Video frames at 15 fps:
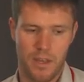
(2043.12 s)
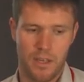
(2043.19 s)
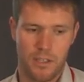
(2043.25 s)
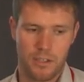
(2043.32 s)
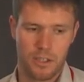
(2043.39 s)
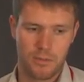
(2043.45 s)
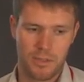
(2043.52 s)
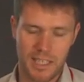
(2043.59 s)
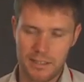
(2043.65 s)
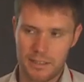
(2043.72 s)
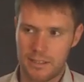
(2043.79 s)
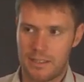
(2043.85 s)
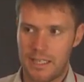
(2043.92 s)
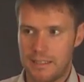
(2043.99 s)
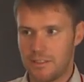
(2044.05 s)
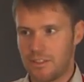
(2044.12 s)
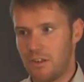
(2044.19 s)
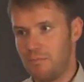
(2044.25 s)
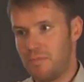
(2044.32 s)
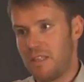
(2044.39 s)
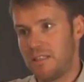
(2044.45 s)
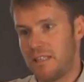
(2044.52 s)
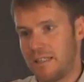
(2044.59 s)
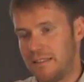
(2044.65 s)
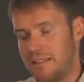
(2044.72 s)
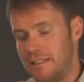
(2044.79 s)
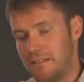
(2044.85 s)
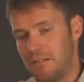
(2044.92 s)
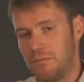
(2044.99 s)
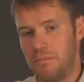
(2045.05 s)
So that's something that
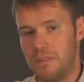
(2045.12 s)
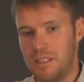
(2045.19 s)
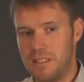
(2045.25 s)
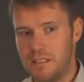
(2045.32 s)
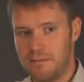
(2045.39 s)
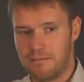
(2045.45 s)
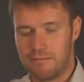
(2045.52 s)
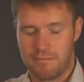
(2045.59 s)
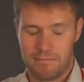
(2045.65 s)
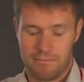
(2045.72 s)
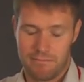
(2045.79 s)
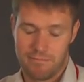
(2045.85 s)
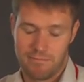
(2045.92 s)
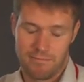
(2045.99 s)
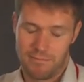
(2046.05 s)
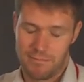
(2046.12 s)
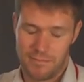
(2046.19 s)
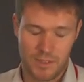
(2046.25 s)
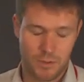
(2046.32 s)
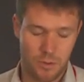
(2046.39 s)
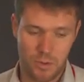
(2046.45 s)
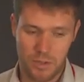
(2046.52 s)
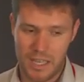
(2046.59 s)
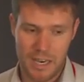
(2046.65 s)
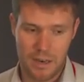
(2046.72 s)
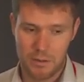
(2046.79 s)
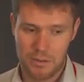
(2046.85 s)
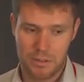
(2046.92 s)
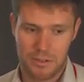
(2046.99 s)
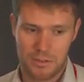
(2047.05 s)
needs to be ruled
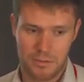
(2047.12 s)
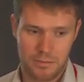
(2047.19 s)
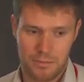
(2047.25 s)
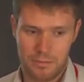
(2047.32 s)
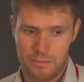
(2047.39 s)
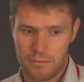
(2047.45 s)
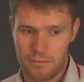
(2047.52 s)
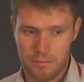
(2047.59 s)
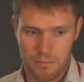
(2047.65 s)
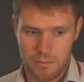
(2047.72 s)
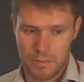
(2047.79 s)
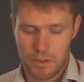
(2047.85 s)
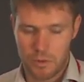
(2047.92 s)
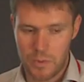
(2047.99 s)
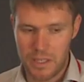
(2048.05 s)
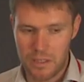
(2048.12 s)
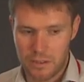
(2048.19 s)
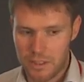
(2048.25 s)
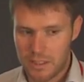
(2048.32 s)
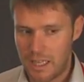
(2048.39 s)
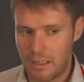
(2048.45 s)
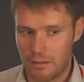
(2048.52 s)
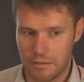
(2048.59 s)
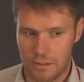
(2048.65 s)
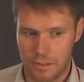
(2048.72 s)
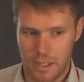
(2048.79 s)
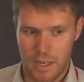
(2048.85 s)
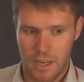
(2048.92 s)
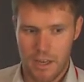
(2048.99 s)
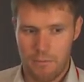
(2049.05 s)
out between ourselves.
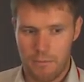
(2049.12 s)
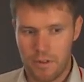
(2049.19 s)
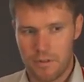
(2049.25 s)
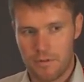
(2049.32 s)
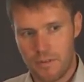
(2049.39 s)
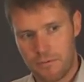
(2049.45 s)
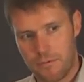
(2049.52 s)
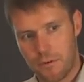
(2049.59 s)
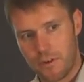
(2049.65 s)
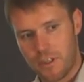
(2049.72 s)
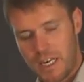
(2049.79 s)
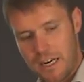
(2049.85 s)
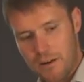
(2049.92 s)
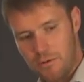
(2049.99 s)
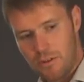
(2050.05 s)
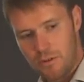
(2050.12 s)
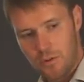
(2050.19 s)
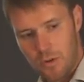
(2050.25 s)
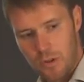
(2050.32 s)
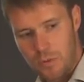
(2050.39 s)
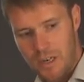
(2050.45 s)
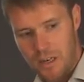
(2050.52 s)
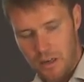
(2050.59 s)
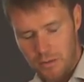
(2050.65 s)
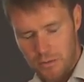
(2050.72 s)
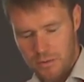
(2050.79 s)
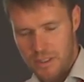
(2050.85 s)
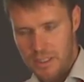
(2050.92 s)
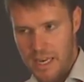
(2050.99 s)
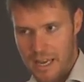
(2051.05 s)
But for now, the tool will
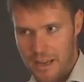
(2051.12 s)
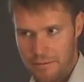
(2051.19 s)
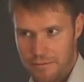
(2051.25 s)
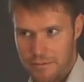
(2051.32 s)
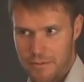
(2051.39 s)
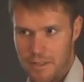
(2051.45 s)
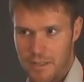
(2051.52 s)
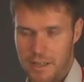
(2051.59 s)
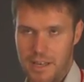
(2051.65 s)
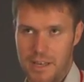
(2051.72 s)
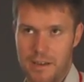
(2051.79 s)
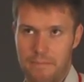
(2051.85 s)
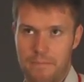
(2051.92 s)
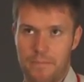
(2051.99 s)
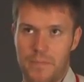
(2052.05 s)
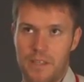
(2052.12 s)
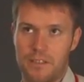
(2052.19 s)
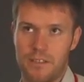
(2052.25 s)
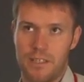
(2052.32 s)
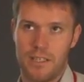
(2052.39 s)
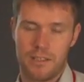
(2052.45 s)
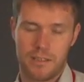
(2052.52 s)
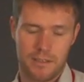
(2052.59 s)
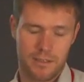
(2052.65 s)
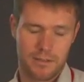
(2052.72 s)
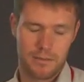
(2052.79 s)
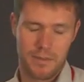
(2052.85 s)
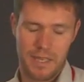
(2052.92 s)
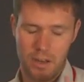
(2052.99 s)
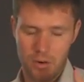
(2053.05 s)
only have
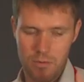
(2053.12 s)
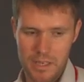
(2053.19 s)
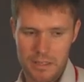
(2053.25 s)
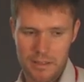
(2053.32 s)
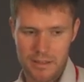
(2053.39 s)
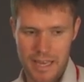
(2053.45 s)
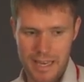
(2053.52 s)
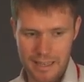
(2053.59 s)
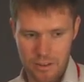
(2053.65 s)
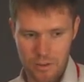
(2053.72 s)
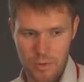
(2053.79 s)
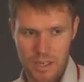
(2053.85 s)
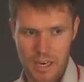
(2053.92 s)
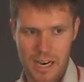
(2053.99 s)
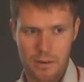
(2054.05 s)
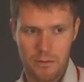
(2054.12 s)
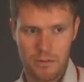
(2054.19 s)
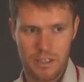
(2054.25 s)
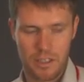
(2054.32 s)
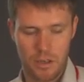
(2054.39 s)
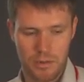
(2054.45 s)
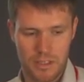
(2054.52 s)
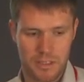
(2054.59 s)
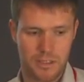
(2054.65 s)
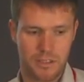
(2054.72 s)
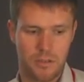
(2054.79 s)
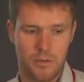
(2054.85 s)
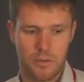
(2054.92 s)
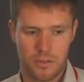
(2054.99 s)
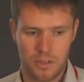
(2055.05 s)
will only take into account the own
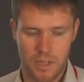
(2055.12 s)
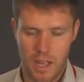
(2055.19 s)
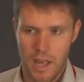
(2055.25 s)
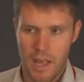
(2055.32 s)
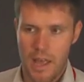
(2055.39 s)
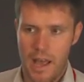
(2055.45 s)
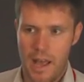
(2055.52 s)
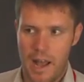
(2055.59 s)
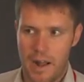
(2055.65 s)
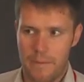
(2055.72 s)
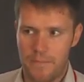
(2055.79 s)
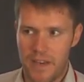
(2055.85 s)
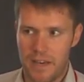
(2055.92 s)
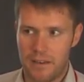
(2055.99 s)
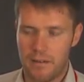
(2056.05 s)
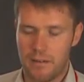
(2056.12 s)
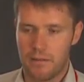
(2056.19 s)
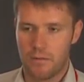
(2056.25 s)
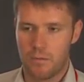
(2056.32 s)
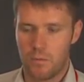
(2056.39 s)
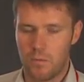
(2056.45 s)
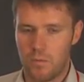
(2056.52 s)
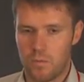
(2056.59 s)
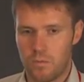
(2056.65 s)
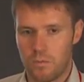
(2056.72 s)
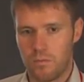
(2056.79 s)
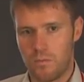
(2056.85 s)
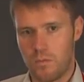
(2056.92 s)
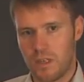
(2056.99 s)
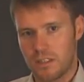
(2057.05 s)
institution. And
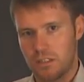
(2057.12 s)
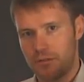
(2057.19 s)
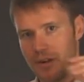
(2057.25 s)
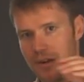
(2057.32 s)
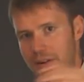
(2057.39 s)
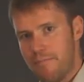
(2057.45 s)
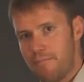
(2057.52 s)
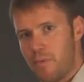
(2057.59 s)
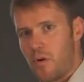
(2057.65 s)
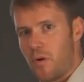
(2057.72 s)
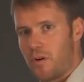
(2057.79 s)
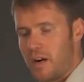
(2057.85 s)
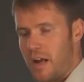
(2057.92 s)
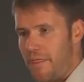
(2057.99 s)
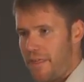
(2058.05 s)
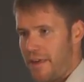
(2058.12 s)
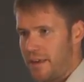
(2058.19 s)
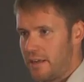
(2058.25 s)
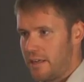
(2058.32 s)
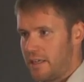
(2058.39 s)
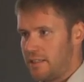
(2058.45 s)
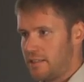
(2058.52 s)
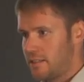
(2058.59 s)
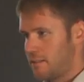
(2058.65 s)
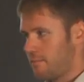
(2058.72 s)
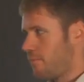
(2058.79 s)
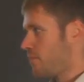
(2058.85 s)
what's very important, I think, is